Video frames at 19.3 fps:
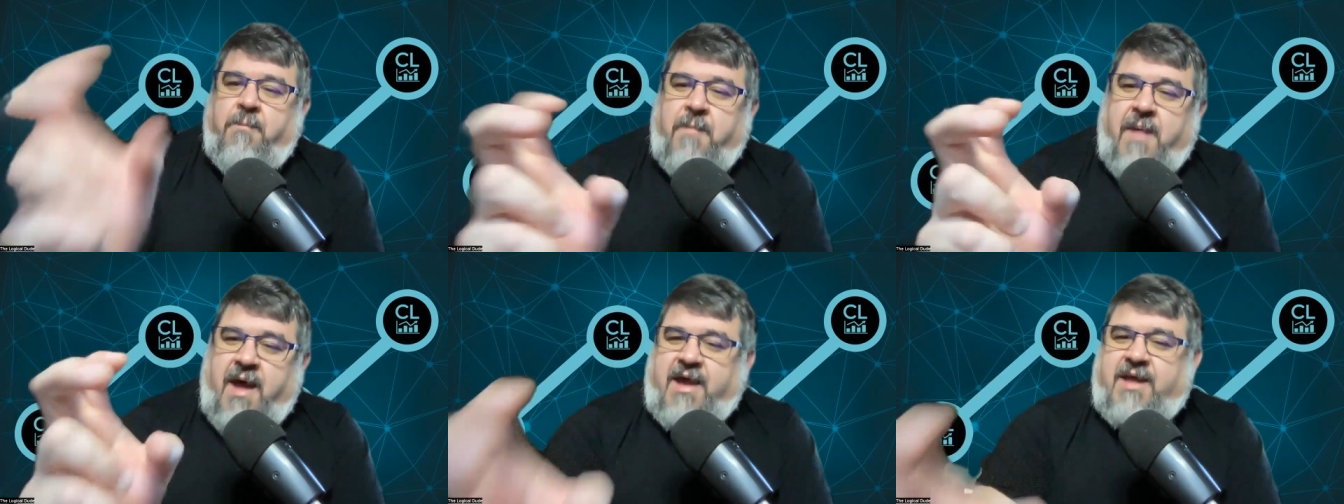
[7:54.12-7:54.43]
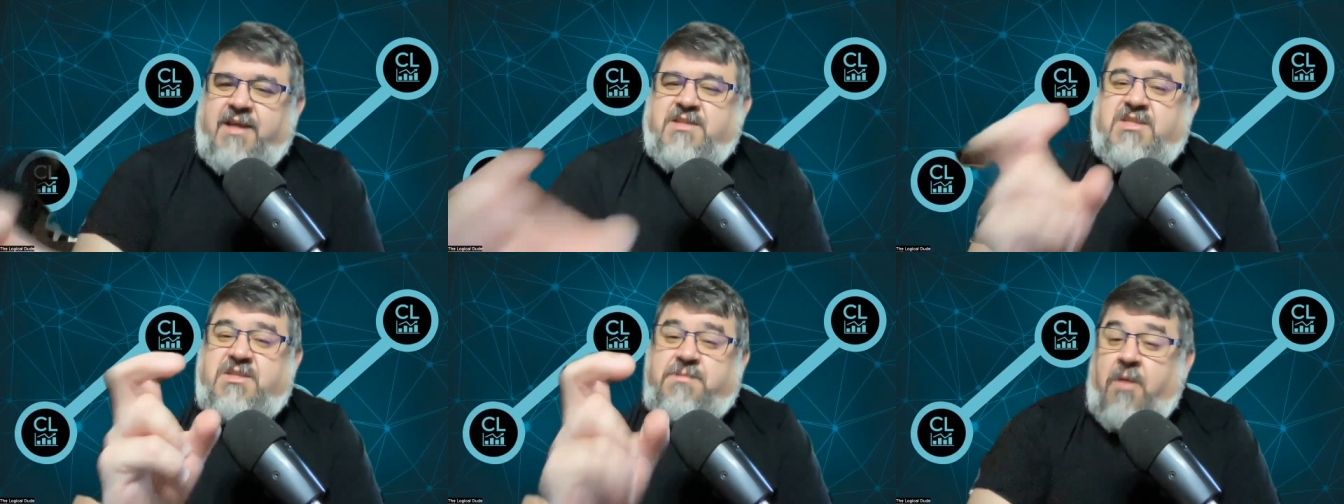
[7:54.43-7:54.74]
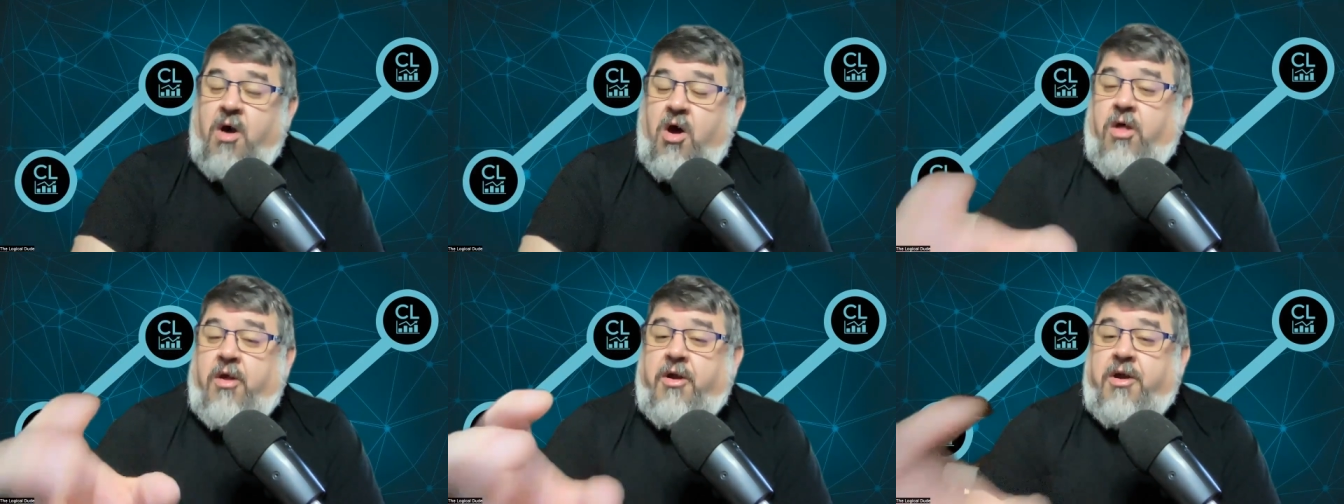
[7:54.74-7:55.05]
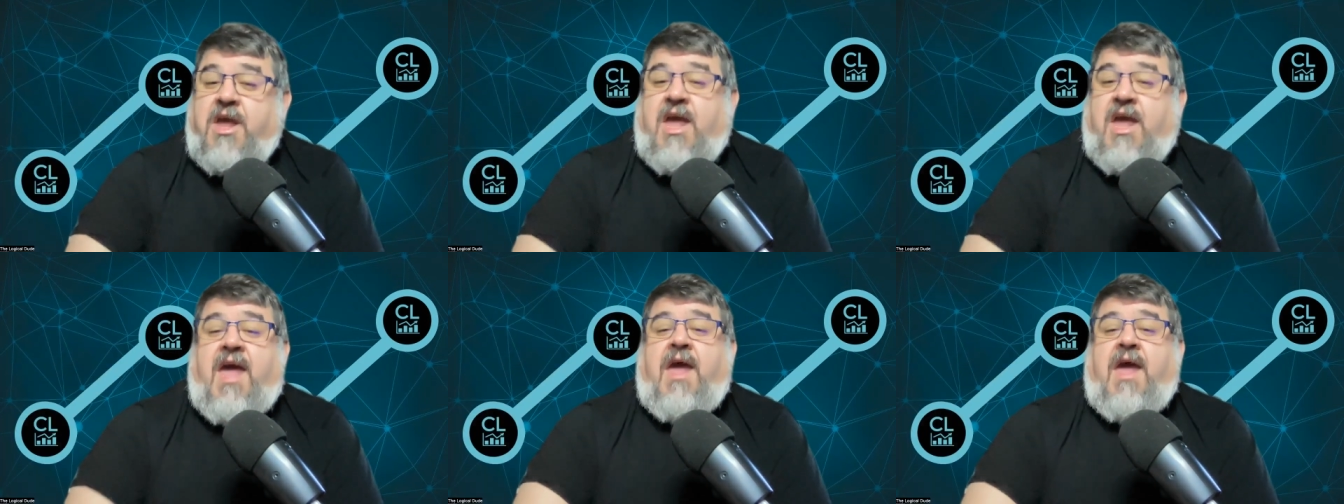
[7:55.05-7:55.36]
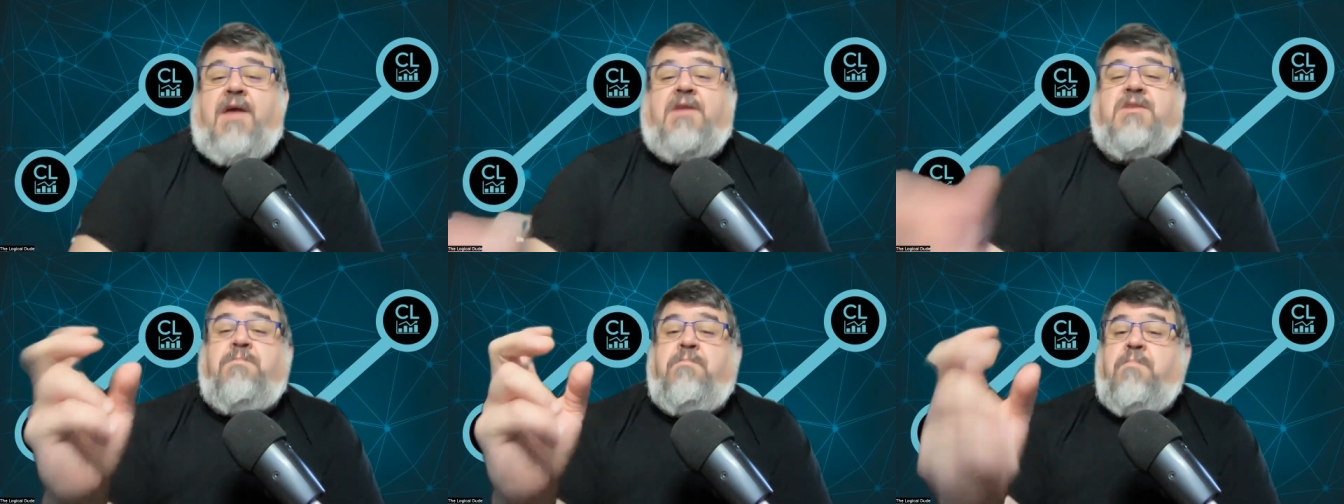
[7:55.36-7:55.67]
making smaller
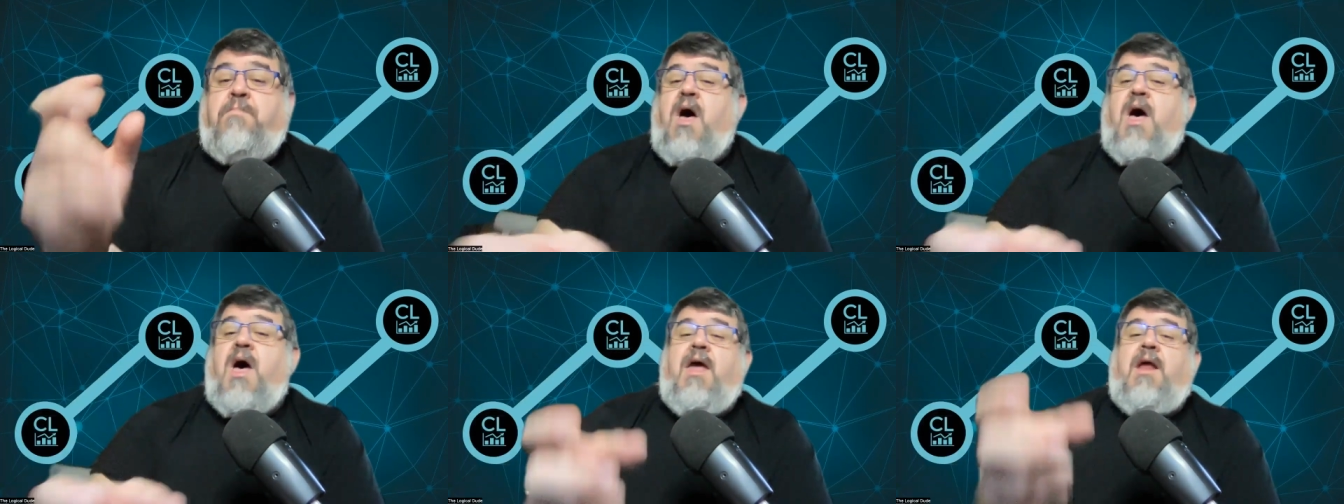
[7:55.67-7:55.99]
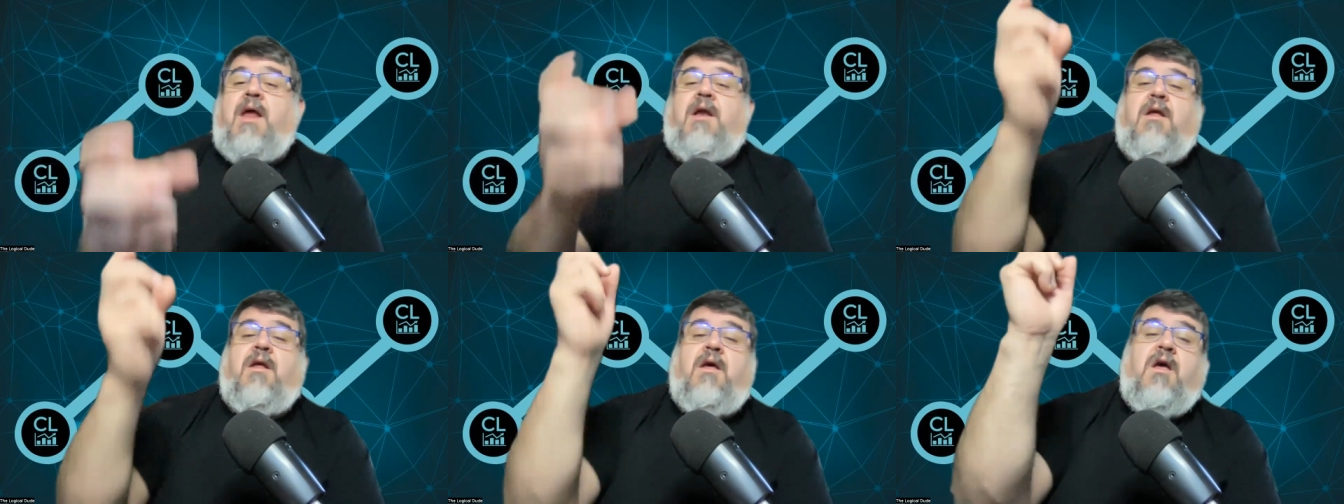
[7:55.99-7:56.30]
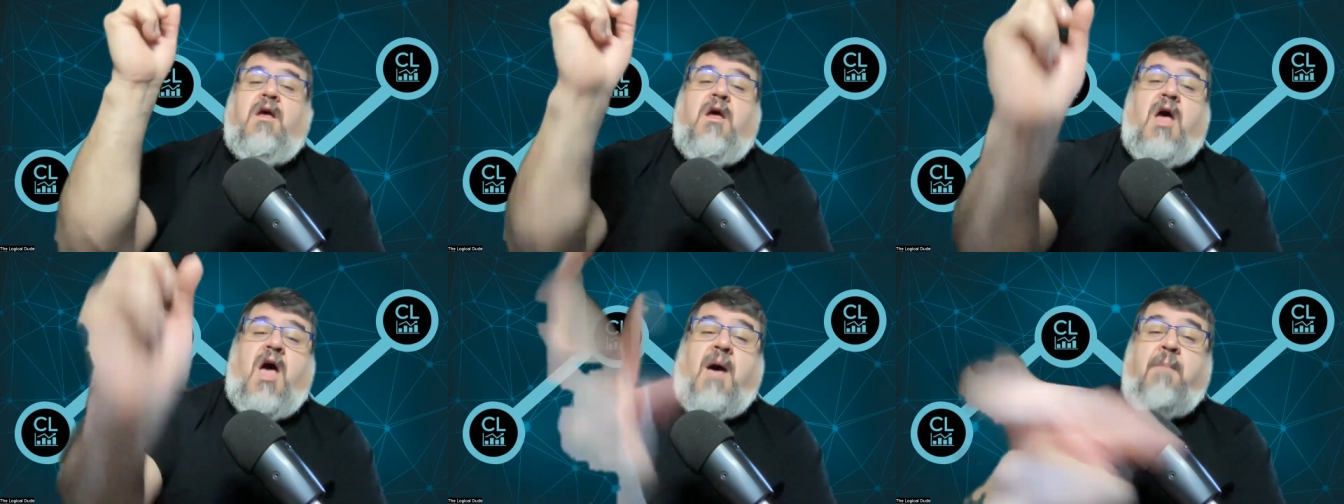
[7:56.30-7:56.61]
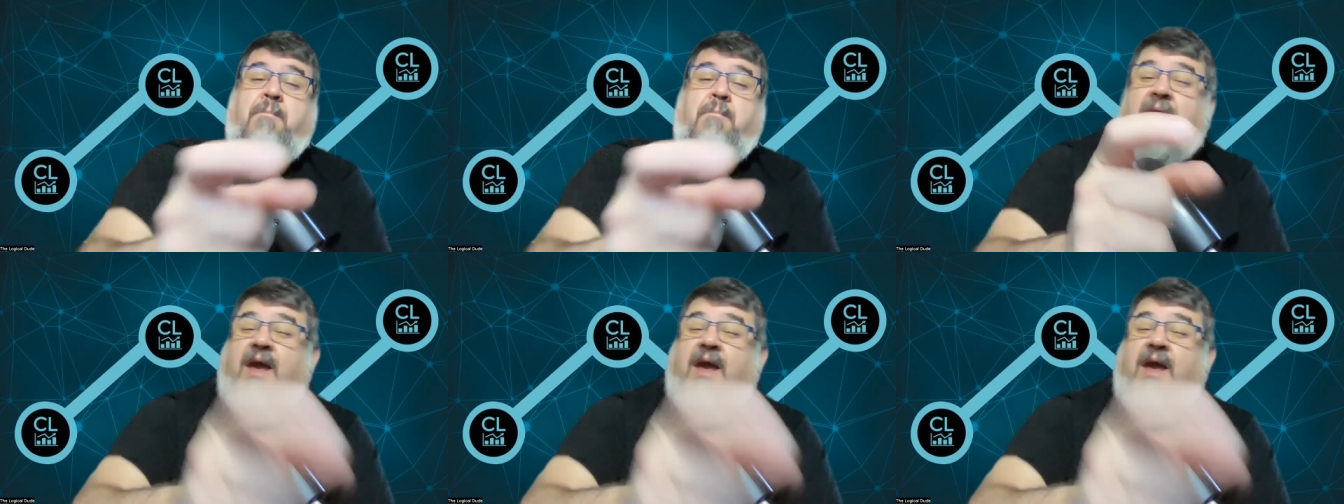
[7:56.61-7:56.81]
gains, but I'm